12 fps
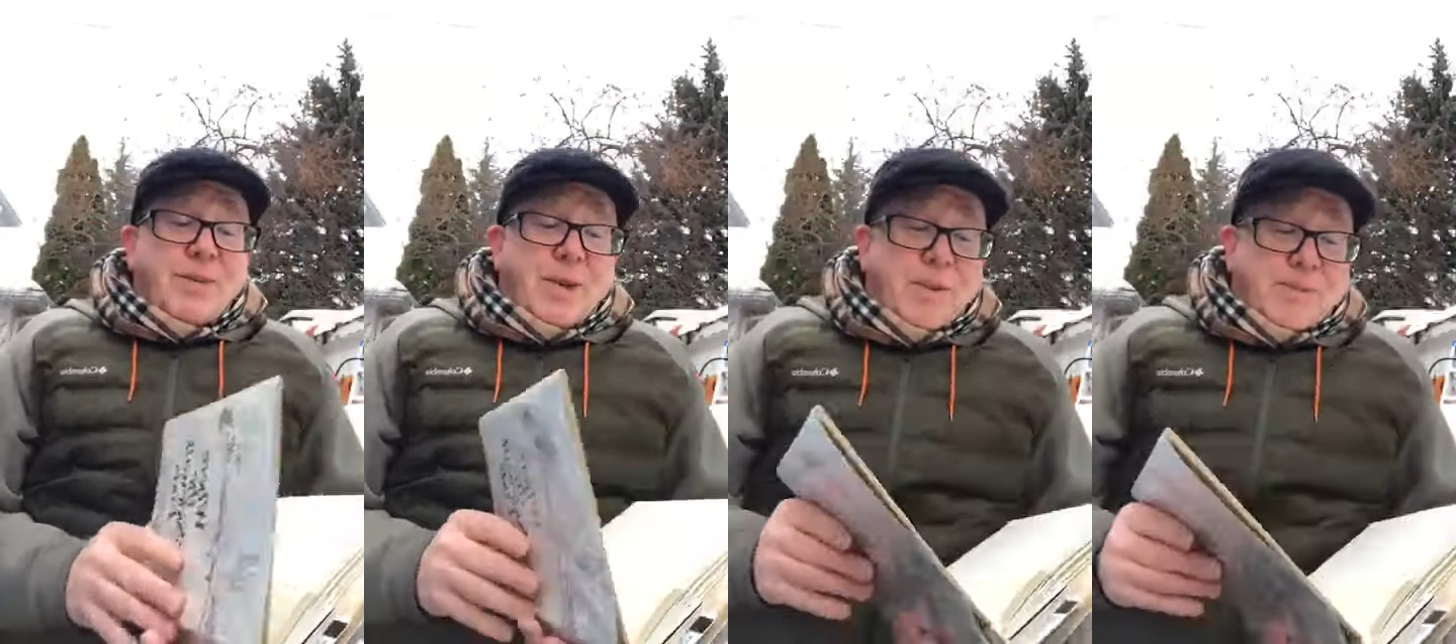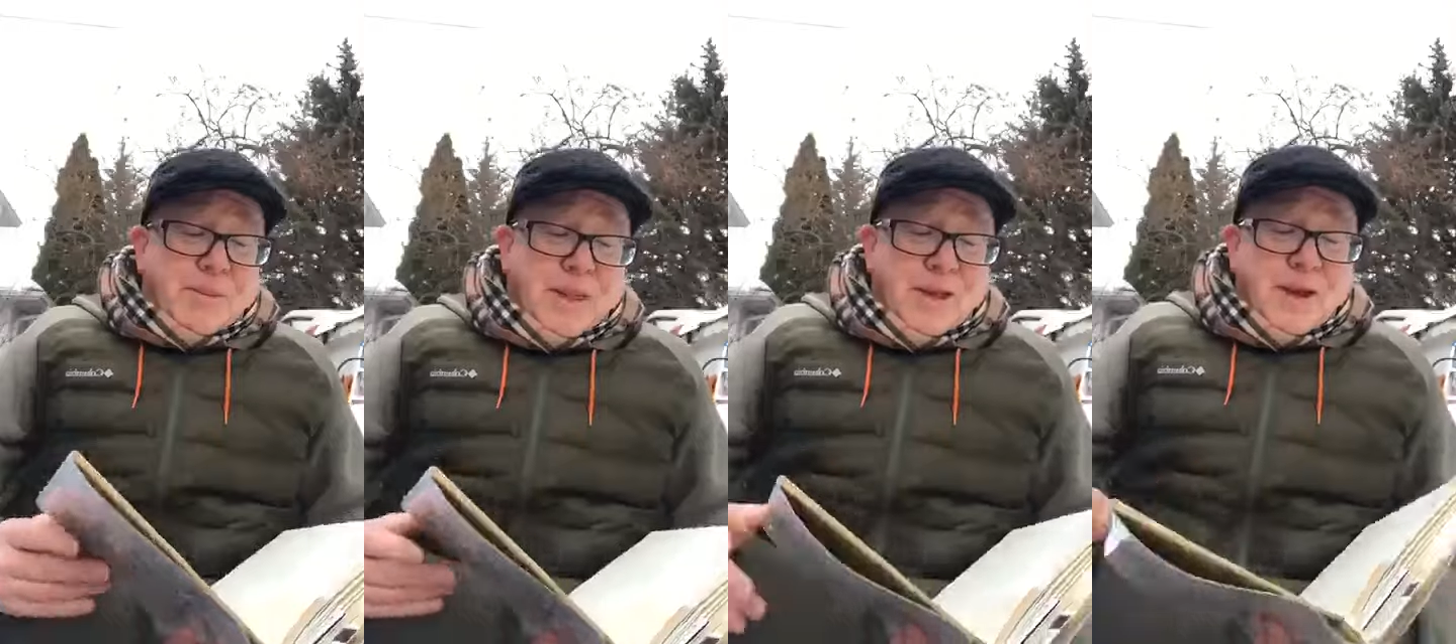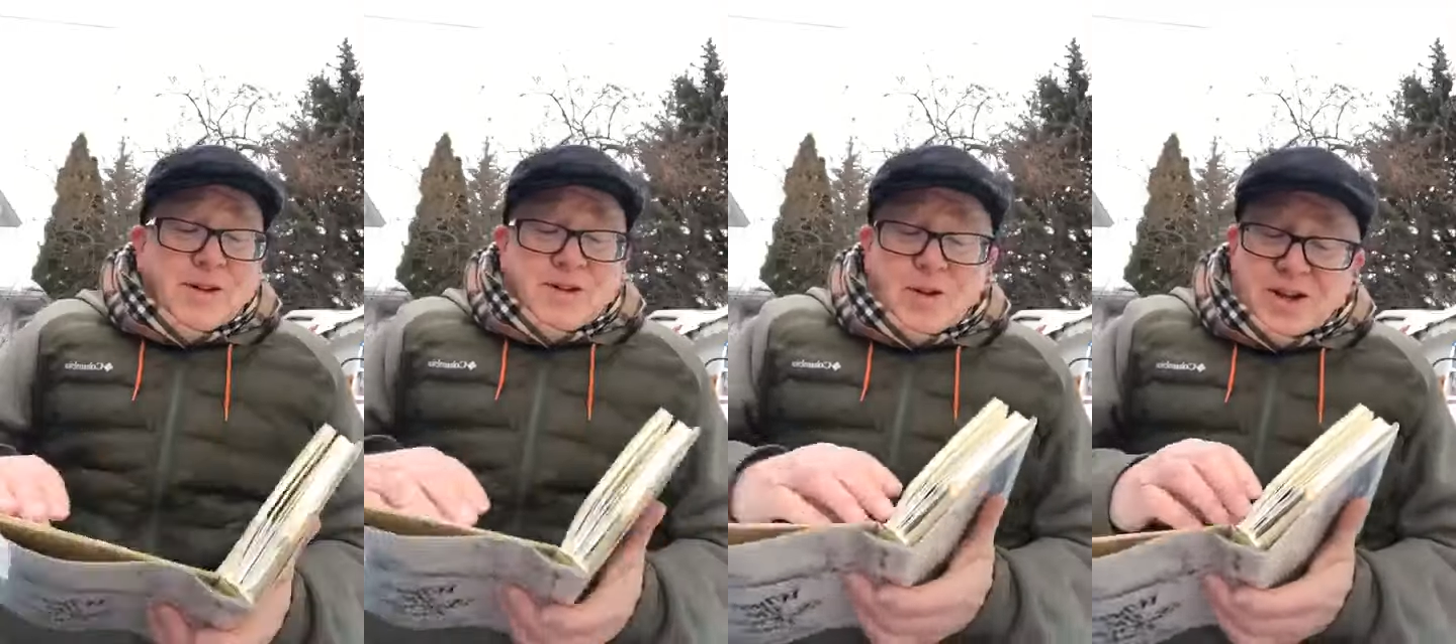about.
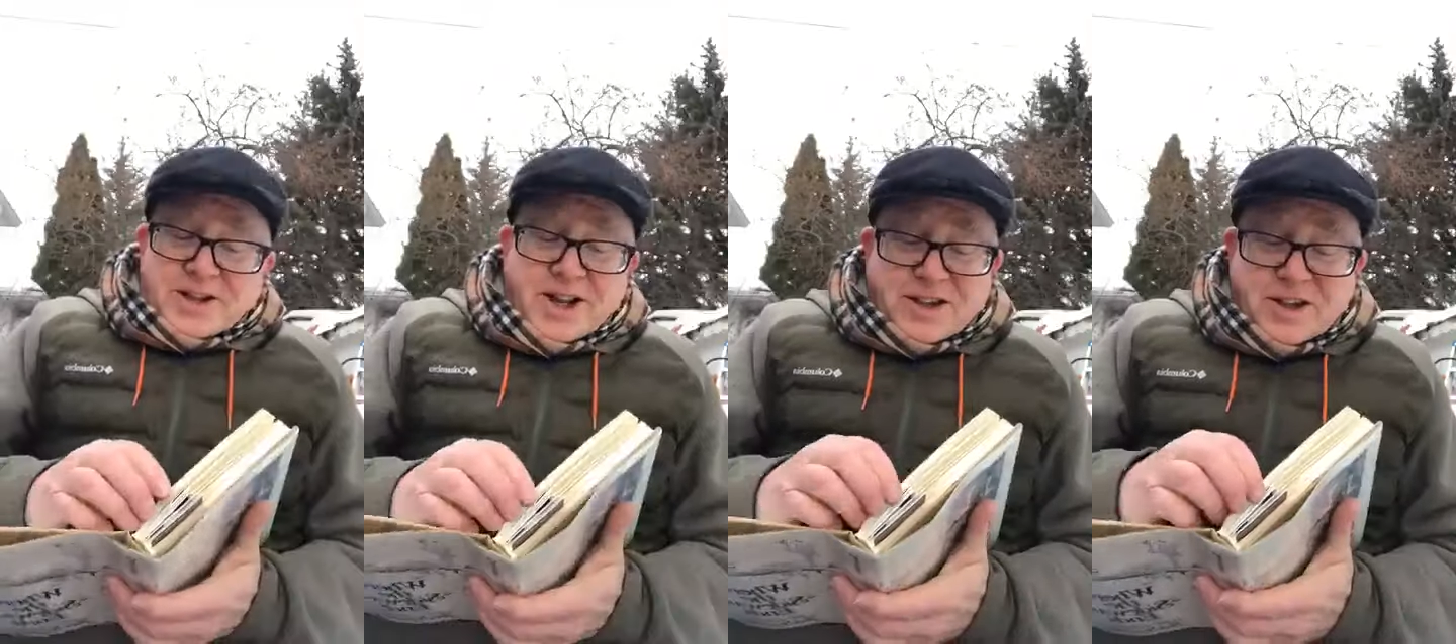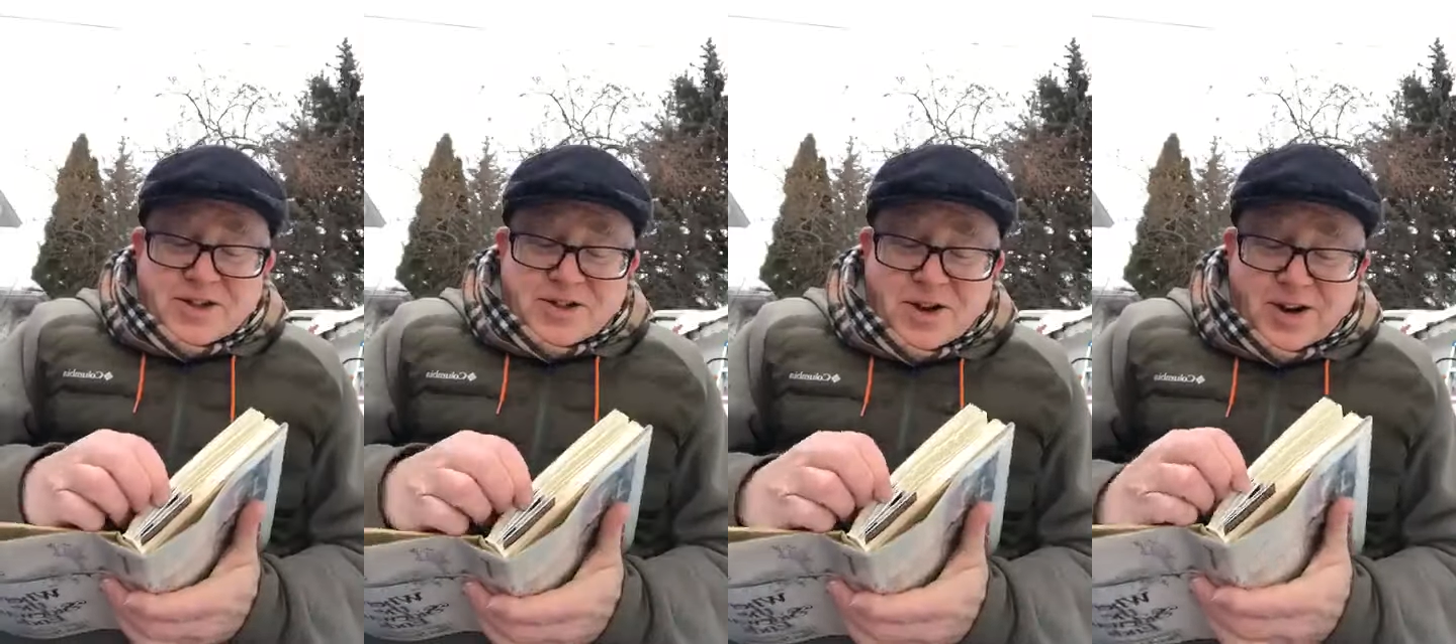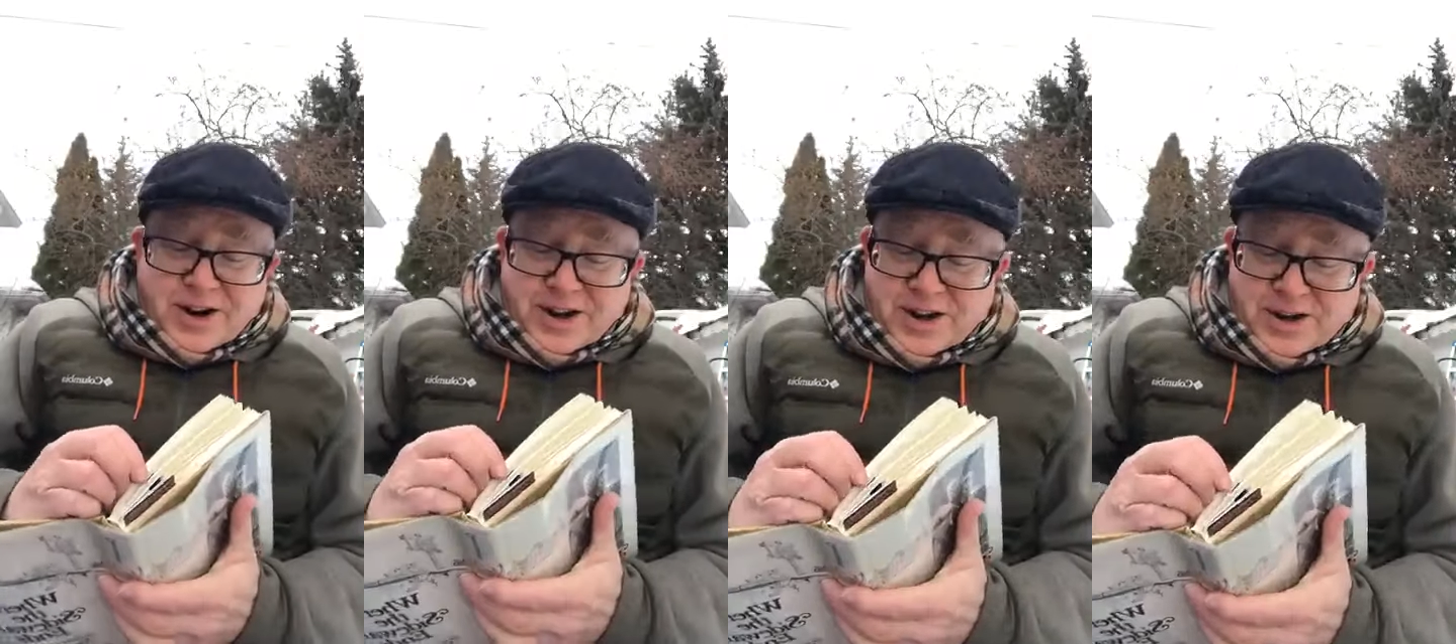So let's get this
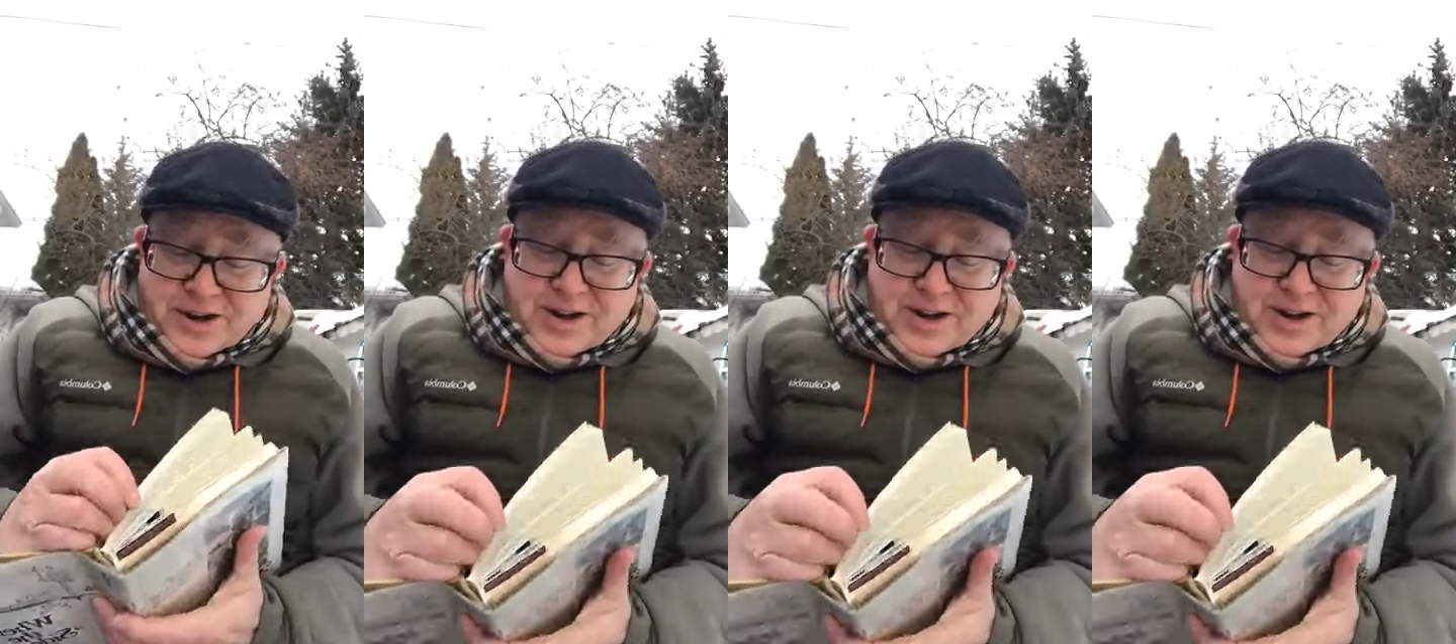started.